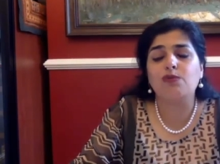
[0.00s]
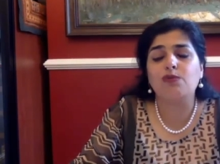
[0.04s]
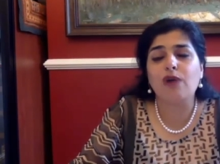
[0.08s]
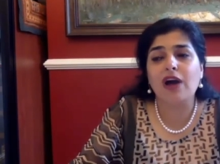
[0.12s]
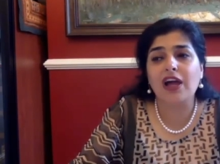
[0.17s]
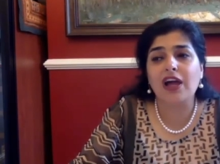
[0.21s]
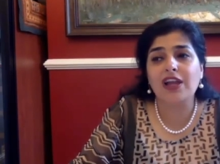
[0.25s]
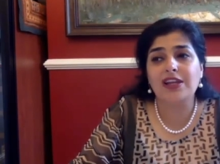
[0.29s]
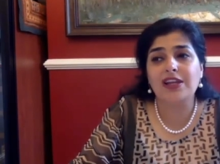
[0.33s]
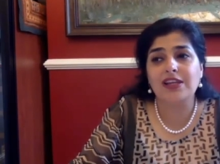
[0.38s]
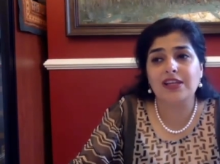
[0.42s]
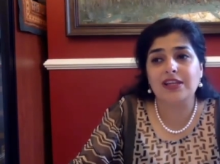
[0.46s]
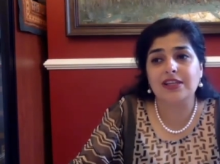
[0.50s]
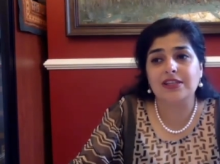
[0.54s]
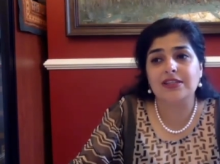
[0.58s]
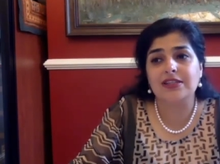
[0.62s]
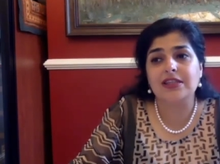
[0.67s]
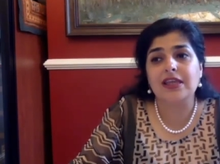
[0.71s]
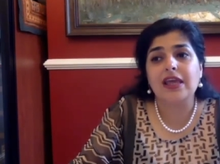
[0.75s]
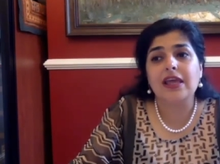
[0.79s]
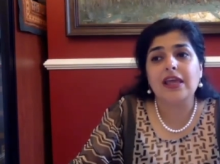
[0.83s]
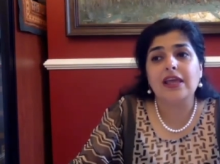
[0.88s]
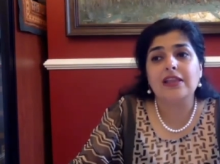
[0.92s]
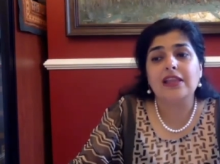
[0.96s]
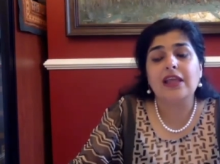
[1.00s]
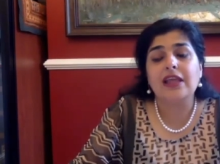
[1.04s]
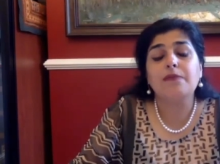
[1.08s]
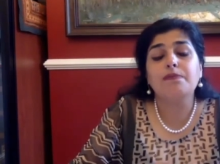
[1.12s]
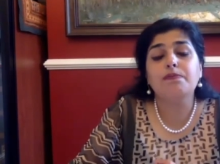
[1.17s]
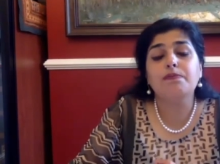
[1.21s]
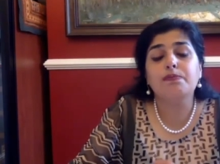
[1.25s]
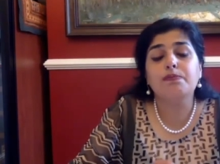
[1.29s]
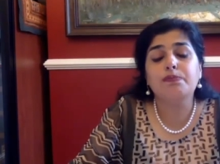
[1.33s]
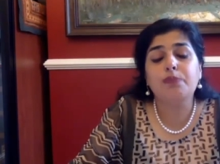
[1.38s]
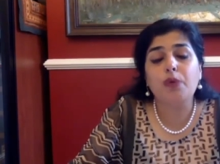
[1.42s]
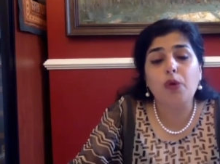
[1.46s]
One is
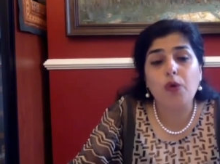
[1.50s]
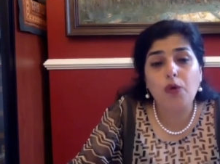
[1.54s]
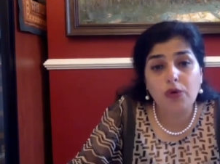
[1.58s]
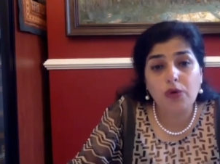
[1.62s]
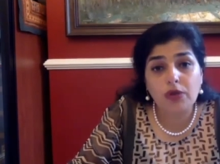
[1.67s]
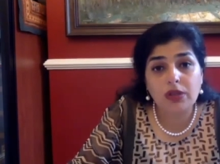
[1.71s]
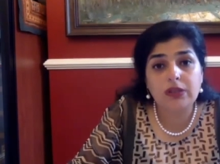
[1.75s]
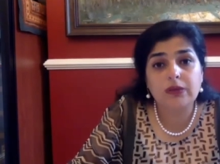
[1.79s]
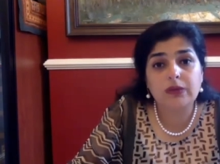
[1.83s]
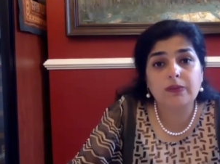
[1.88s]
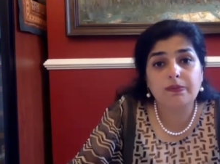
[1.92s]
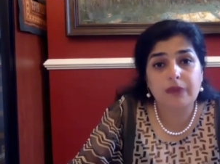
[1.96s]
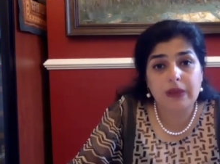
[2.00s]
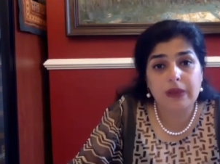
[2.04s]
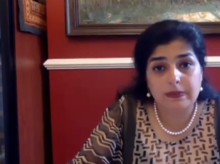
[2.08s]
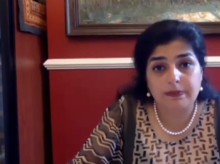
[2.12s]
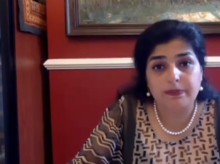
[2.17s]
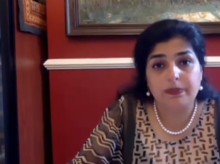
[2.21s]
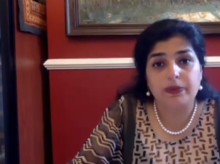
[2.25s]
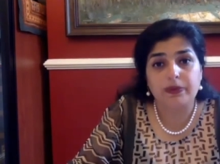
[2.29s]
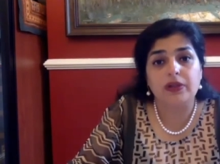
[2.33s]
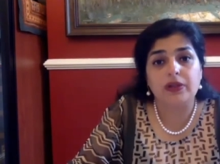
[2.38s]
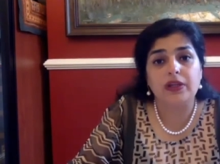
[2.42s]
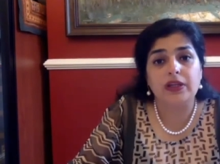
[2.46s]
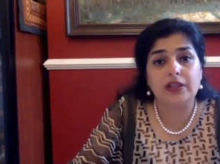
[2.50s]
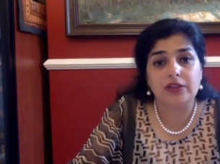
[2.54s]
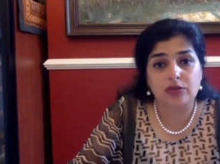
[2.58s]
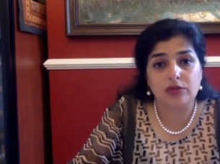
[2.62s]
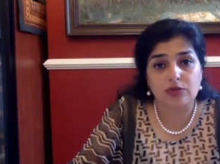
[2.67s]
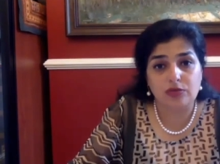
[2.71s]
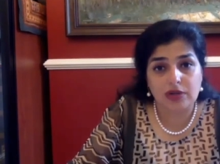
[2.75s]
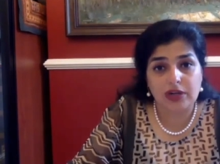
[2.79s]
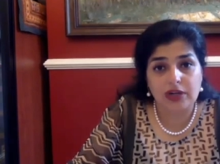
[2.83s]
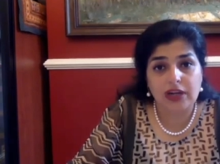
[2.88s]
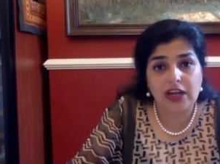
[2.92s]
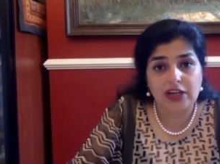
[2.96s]
that both people in the
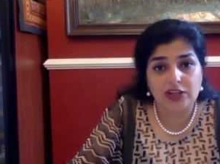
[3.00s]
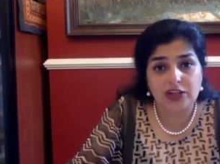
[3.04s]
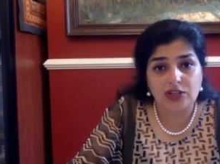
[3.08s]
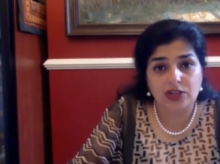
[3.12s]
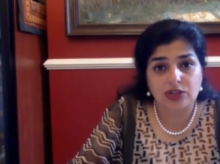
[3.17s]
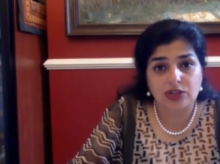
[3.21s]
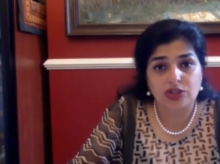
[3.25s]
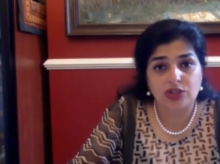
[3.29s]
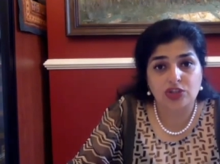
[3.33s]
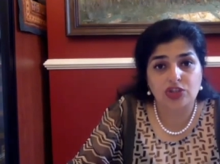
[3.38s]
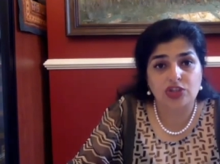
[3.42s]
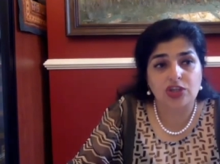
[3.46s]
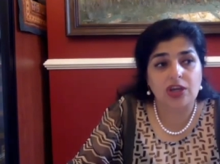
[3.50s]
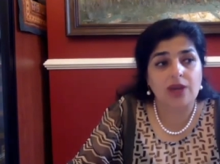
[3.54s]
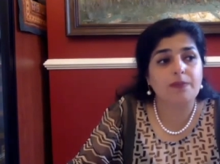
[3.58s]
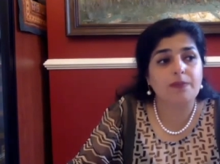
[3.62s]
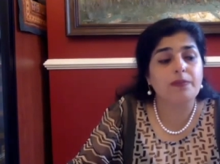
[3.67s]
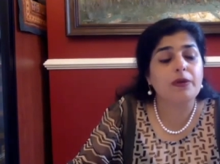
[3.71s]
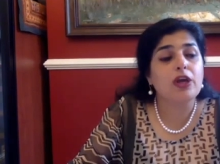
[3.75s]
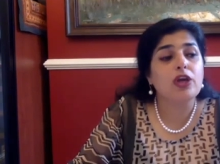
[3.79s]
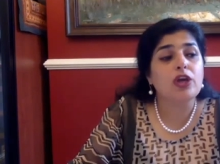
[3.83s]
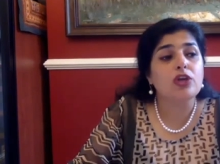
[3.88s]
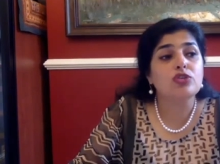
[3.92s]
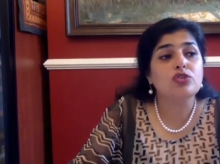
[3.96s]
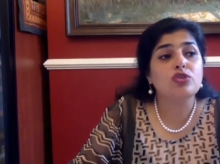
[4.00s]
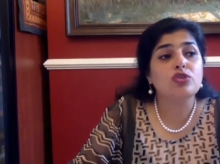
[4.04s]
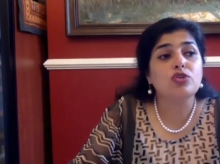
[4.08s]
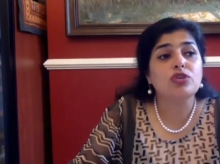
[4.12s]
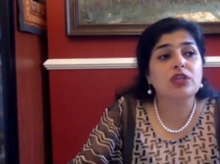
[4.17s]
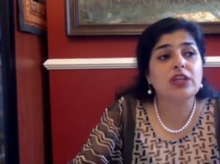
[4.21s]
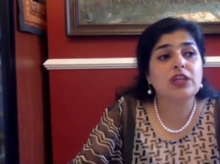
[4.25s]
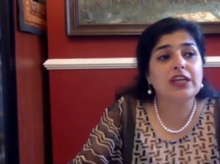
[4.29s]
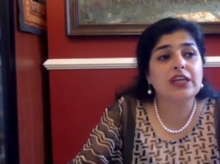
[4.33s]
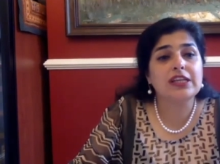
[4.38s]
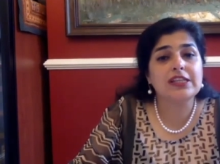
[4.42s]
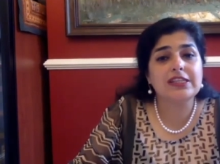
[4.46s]
relationship
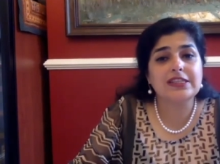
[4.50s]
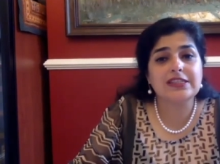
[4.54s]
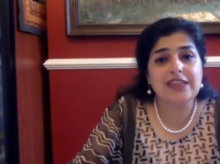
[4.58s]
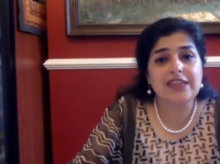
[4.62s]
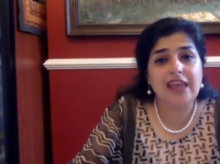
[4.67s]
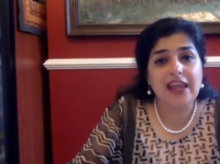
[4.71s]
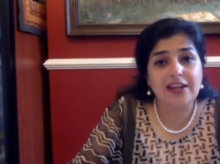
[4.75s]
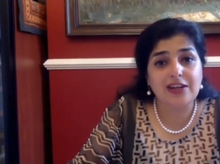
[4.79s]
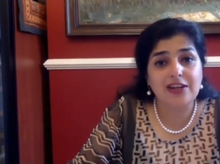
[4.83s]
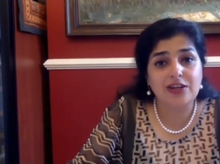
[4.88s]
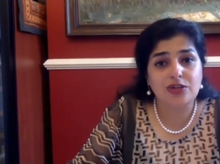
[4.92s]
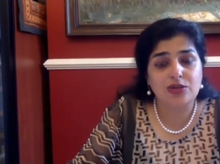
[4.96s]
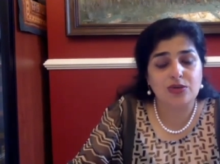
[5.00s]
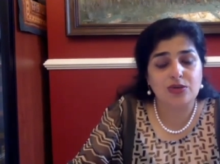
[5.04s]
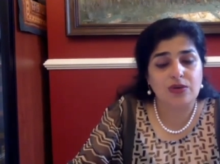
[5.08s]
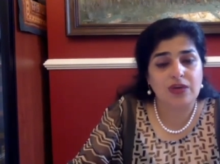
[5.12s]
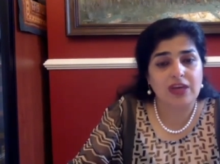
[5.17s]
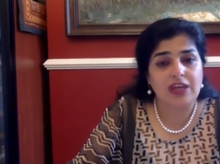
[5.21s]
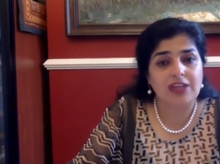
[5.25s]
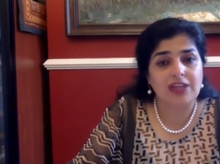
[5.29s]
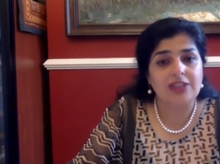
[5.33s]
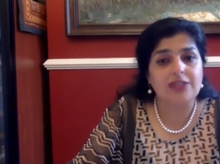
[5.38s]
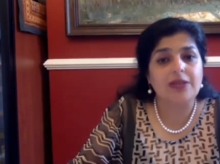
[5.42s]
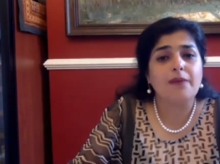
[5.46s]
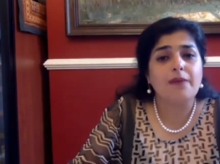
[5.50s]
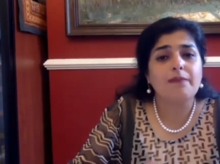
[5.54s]
should consent to it,